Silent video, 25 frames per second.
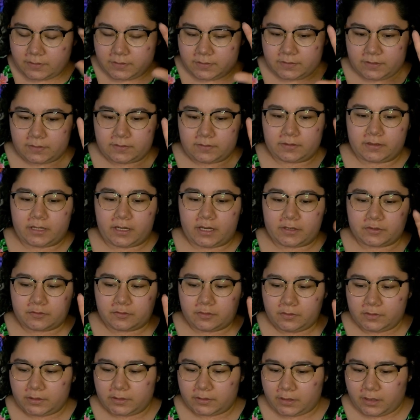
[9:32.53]
because these are
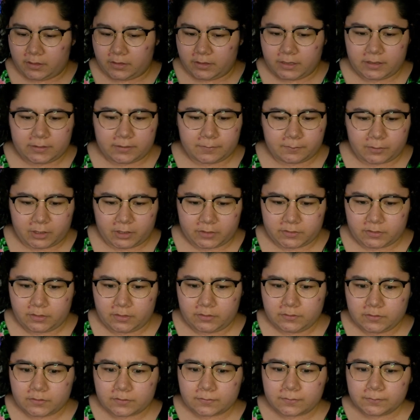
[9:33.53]
natural. They're not like
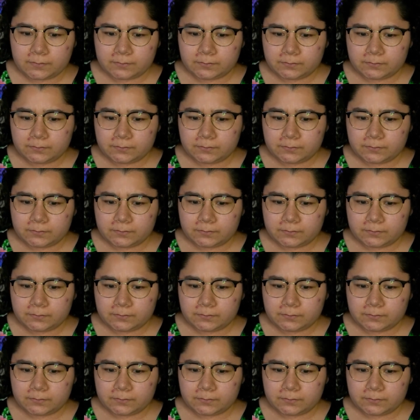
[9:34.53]
press-ons.